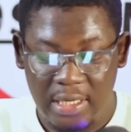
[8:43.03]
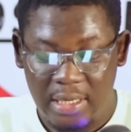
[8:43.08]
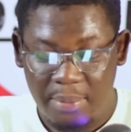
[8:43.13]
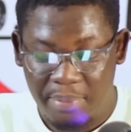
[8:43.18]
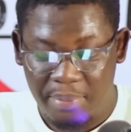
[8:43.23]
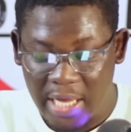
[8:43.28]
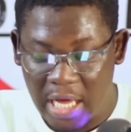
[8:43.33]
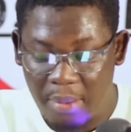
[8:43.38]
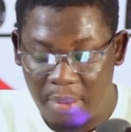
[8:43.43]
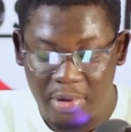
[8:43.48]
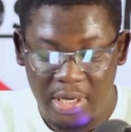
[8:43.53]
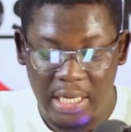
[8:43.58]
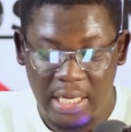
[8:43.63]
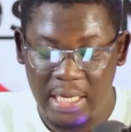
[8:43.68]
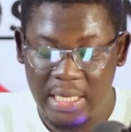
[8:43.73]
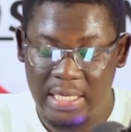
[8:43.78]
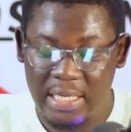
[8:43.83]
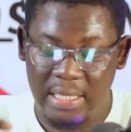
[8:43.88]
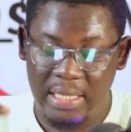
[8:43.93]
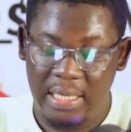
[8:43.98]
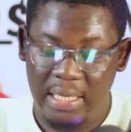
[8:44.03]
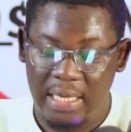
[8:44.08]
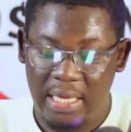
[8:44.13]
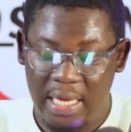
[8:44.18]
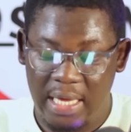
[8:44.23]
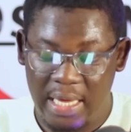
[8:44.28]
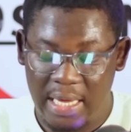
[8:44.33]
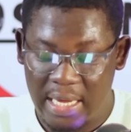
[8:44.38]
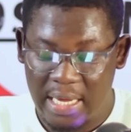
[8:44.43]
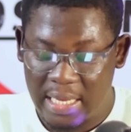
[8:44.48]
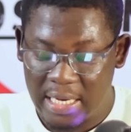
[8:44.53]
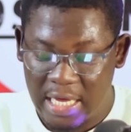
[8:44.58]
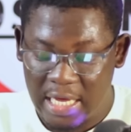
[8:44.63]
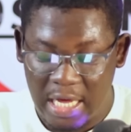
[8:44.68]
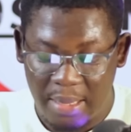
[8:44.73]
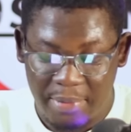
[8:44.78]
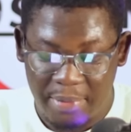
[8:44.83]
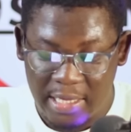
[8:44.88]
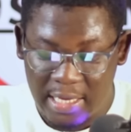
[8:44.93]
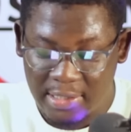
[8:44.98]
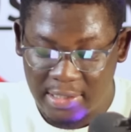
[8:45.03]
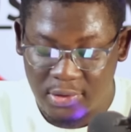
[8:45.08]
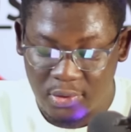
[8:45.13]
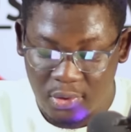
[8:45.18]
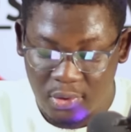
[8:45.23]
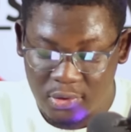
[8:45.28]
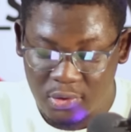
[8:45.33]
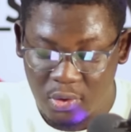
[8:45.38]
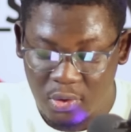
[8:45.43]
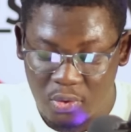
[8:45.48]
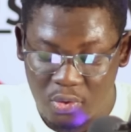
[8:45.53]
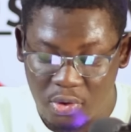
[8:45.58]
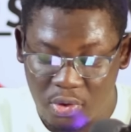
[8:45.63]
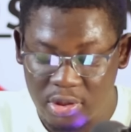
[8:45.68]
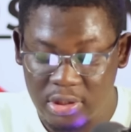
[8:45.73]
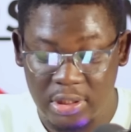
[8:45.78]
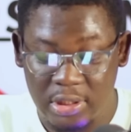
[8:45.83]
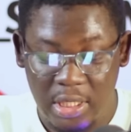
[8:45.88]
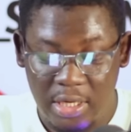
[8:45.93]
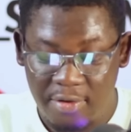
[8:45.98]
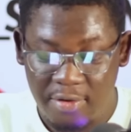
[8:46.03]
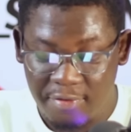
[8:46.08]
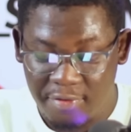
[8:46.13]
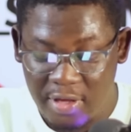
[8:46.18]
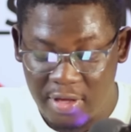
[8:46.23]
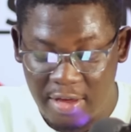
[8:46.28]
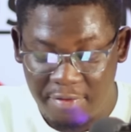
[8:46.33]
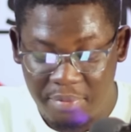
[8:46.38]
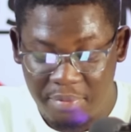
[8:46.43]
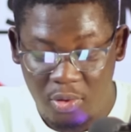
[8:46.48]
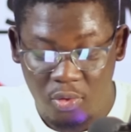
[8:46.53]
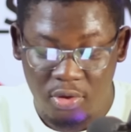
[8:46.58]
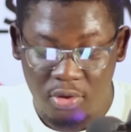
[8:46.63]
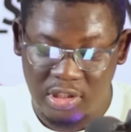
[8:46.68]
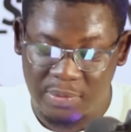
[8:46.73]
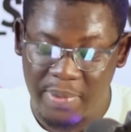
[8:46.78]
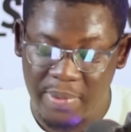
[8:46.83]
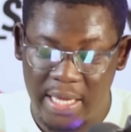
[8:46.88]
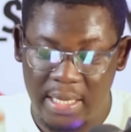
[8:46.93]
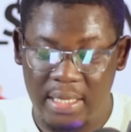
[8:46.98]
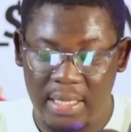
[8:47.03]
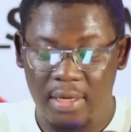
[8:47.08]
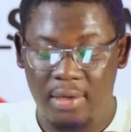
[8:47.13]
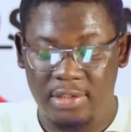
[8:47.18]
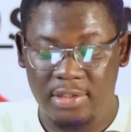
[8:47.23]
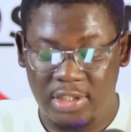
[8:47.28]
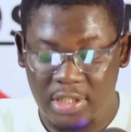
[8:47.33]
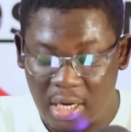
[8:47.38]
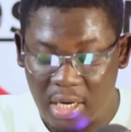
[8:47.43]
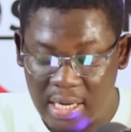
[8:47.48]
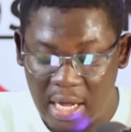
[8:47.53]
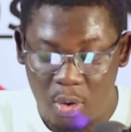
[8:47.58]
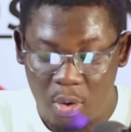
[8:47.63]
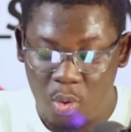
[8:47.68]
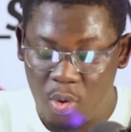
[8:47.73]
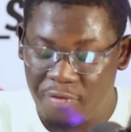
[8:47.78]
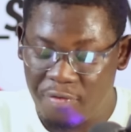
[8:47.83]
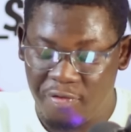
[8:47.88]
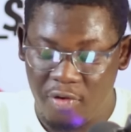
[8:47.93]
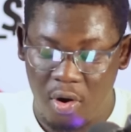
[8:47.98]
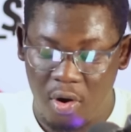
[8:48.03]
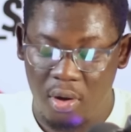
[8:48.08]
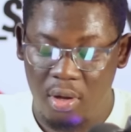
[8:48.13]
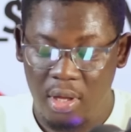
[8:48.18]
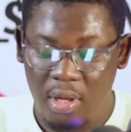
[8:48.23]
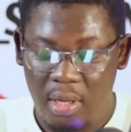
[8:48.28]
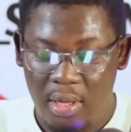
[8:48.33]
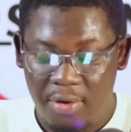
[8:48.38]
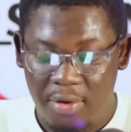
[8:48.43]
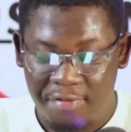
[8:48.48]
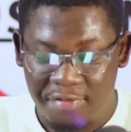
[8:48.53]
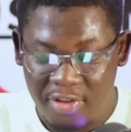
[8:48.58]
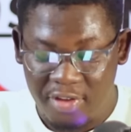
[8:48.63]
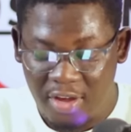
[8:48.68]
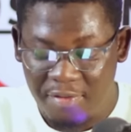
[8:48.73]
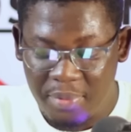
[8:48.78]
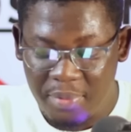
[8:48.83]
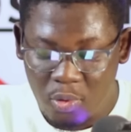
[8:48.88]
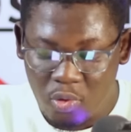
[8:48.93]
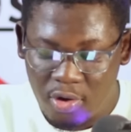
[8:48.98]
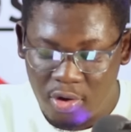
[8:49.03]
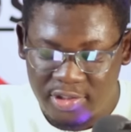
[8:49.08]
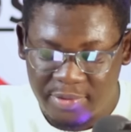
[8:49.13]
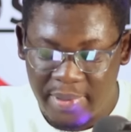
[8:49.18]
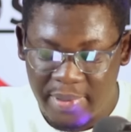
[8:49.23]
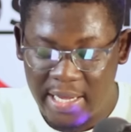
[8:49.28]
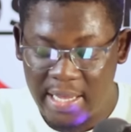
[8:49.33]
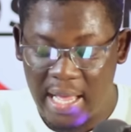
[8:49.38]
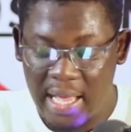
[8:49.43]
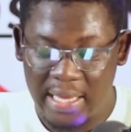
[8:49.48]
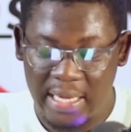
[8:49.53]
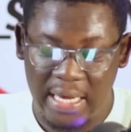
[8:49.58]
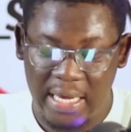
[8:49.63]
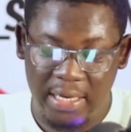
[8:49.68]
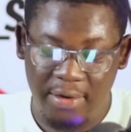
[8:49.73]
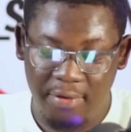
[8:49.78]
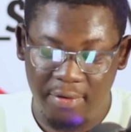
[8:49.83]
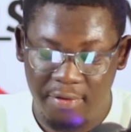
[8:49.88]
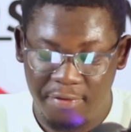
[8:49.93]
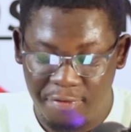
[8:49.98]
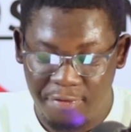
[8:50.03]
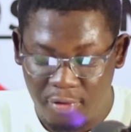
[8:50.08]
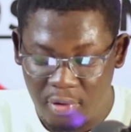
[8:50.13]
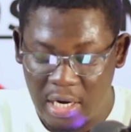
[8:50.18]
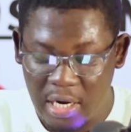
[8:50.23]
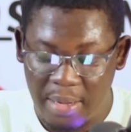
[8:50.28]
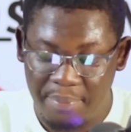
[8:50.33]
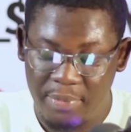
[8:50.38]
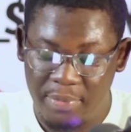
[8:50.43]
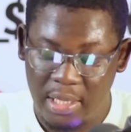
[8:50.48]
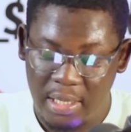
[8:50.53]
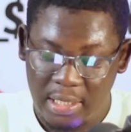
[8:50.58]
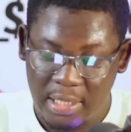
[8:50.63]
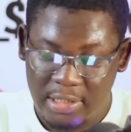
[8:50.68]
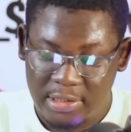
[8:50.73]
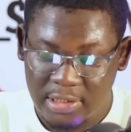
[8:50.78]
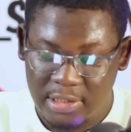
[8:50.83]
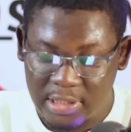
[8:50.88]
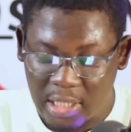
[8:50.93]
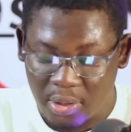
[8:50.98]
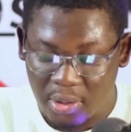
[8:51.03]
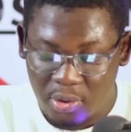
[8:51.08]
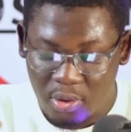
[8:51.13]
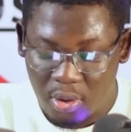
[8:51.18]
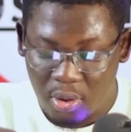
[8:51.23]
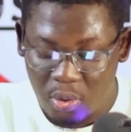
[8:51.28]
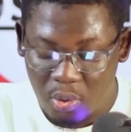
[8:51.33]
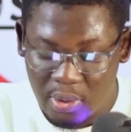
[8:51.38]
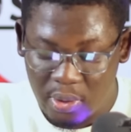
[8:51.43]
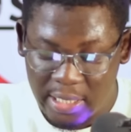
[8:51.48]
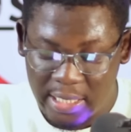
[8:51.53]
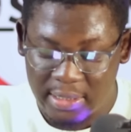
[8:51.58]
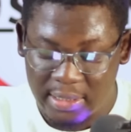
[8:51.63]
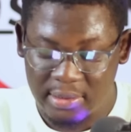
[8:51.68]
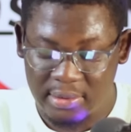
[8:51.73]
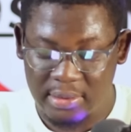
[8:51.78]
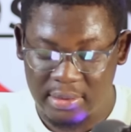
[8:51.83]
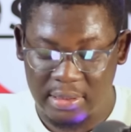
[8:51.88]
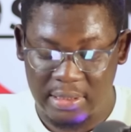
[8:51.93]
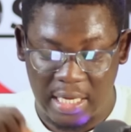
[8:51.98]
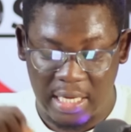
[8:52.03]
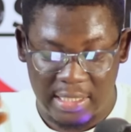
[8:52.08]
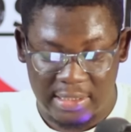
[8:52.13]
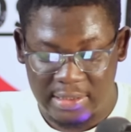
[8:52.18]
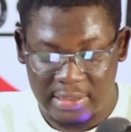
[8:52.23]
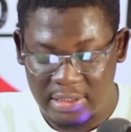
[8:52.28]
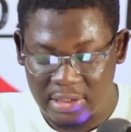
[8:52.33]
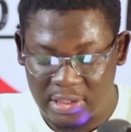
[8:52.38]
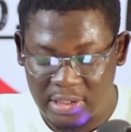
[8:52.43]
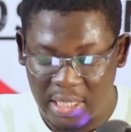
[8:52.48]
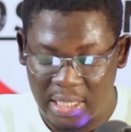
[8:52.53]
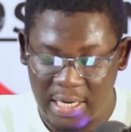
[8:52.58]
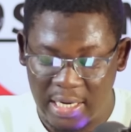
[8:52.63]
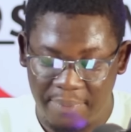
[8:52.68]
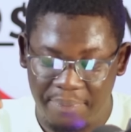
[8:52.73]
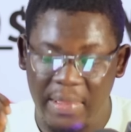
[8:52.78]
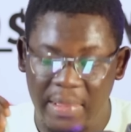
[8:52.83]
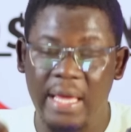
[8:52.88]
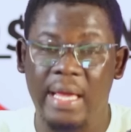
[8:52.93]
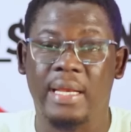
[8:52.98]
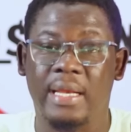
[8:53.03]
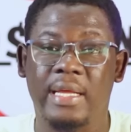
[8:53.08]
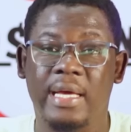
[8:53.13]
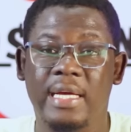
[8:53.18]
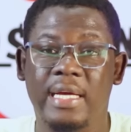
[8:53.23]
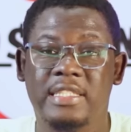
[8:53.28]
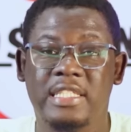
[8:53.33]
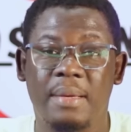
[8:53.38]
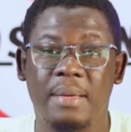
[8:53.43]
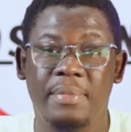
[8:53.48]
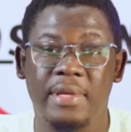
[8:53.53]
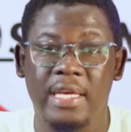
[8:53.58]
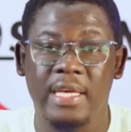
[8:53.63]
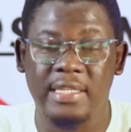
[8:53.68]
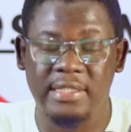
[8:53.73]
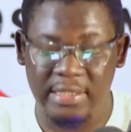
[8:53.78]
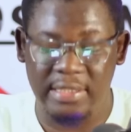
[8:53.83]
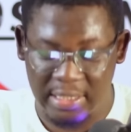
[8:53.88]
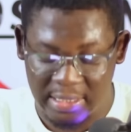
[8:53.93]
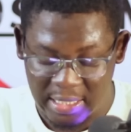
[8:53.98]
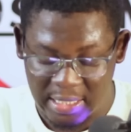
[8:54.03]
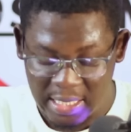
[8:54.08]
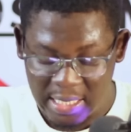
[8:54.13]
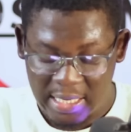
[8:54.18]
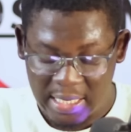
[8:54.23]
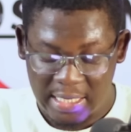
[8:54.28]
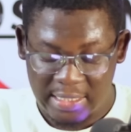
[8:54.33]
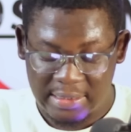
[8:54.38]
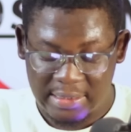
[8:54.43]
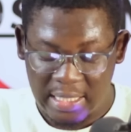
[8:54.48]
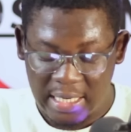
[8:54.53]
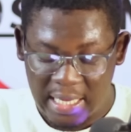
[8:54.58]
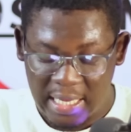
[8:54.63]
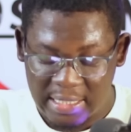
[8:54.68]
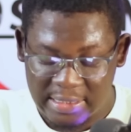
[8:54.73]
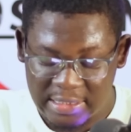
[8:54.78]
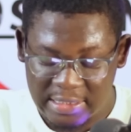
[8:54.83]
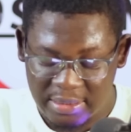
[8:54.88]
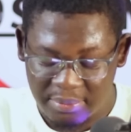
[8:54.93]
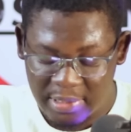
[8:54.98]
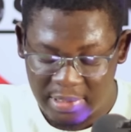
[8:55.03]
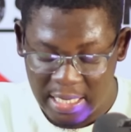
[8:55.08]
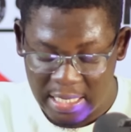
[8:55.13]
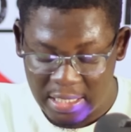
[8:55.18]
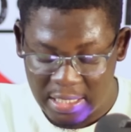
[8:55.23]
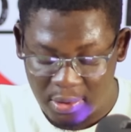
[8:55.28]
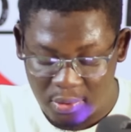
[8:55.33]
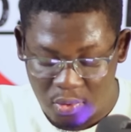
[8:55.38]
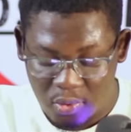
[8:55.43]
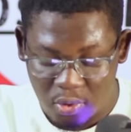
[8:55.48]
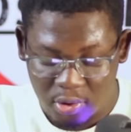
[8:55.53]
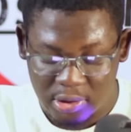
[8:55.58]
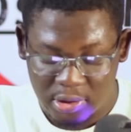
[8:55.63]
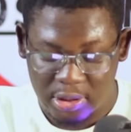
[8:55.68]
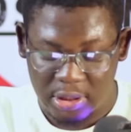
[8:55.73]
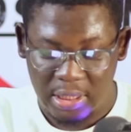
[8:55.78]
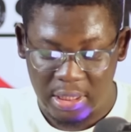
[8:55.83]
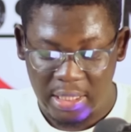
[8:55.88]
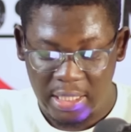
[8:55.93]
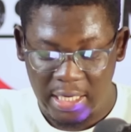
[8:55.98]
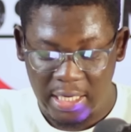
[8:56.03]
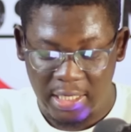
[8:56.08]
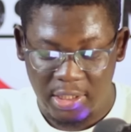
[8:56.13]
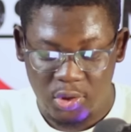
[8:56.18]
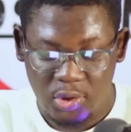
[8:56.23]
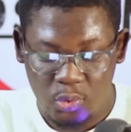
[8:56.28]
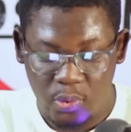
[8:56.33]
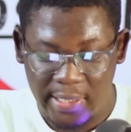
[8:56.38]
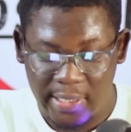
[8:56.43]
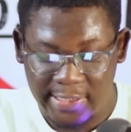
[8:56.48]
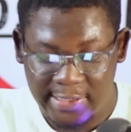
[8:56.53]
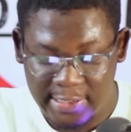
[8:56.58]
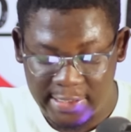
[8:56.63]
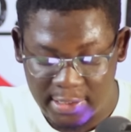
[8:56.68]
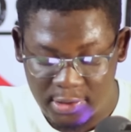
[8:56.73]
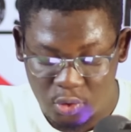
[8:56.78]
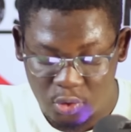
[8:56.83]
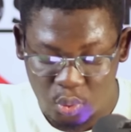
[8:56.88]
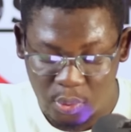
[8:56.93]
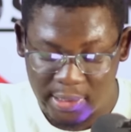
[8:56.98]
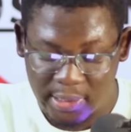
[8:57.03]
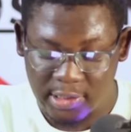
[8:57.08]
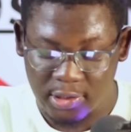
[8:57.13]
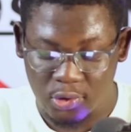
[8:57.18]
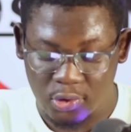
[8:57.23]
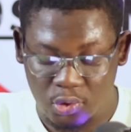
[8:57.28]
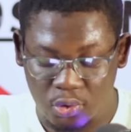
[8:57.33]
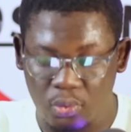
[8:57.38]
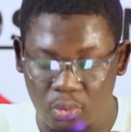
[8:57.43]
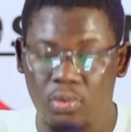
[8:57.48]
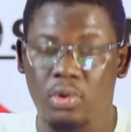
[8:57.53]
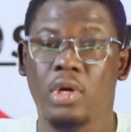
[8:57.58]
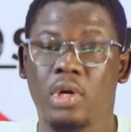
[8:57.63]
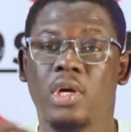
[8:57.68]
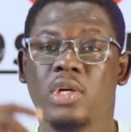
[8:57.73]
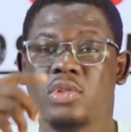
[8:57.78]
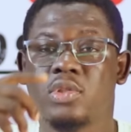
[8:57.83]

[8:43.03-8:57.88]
Bayern Munich, and he has also coached VfB Wolfsburg, Schalke 04, VfB Wolfsburg again, Fulham, Shandong Luneng, that is in China, and Hertha BSC is the last team that he coached in 2022.